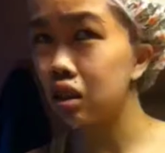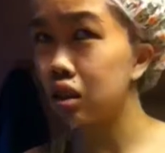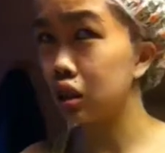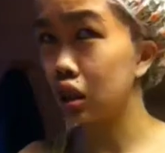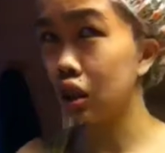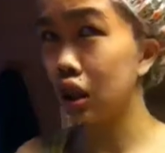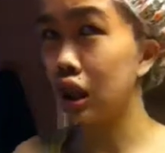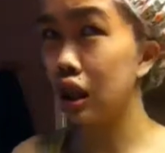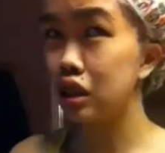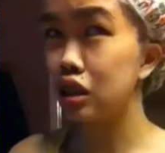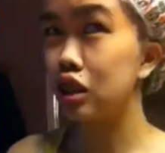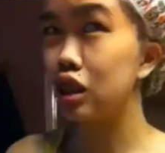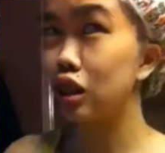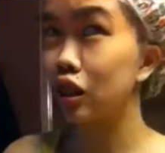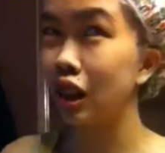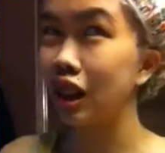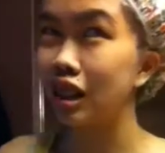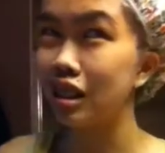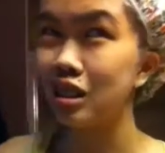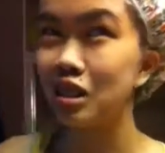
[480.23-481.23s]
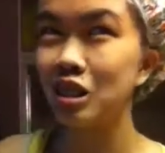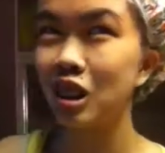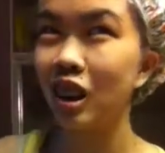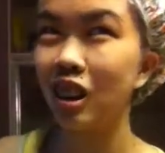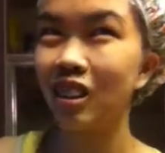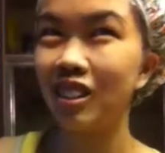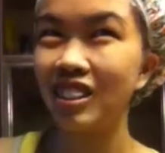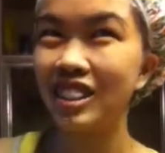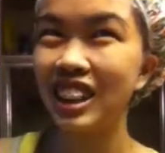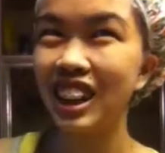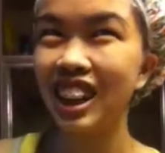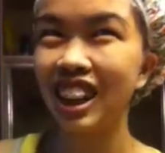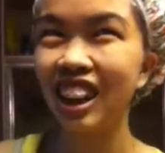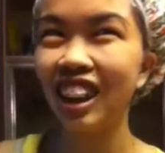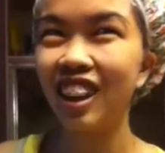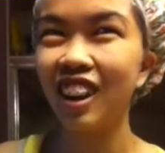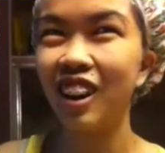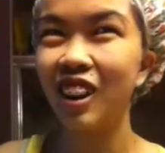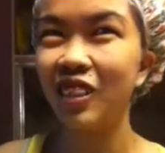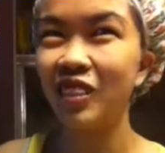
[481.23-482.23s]
is the last drop. It's kind of
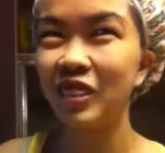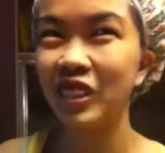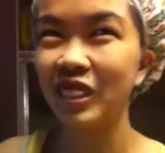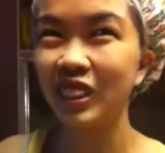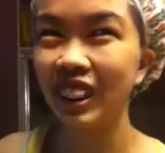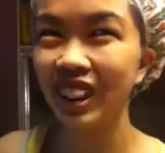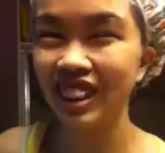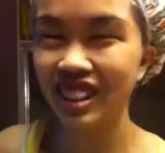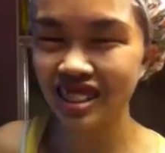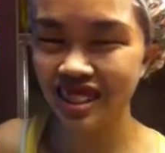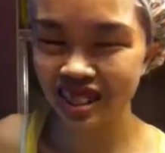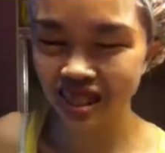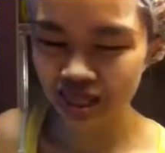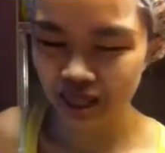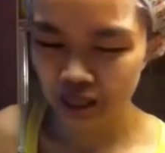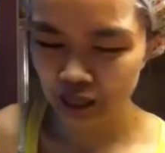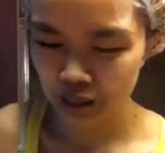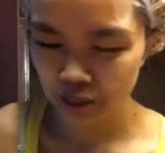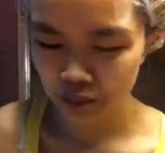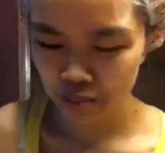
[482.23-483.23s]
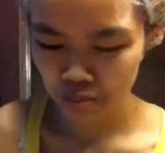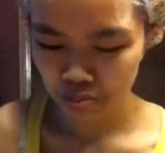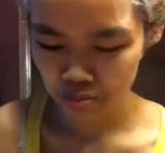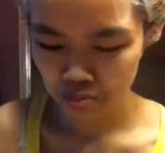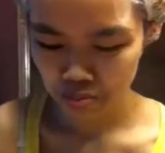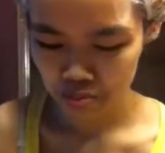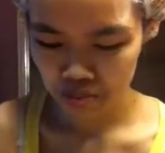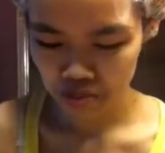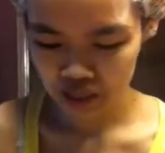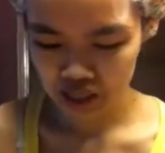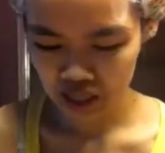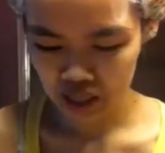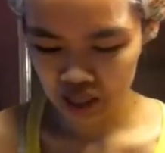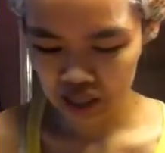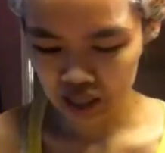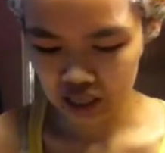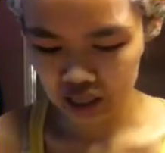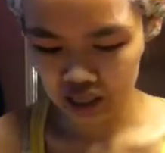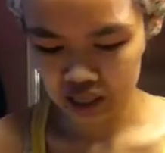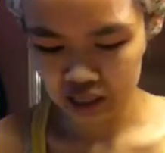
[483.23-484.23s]
like coffee, right? So
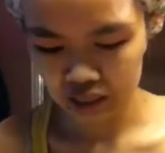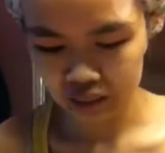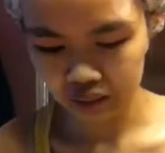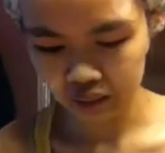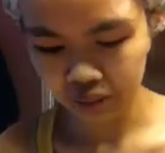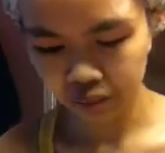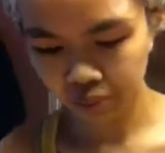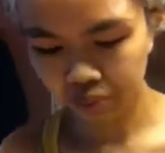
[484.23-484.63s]
yeah, so.